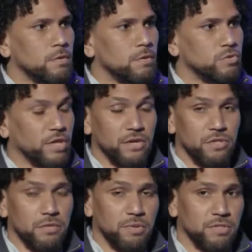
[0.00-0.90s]
which
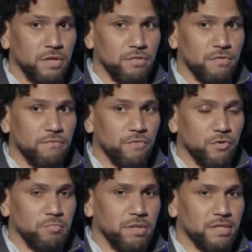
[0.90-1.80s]
actually puts us
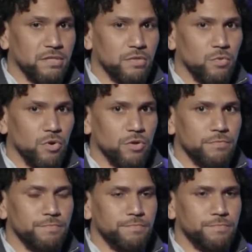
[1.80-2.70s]
first place in the world?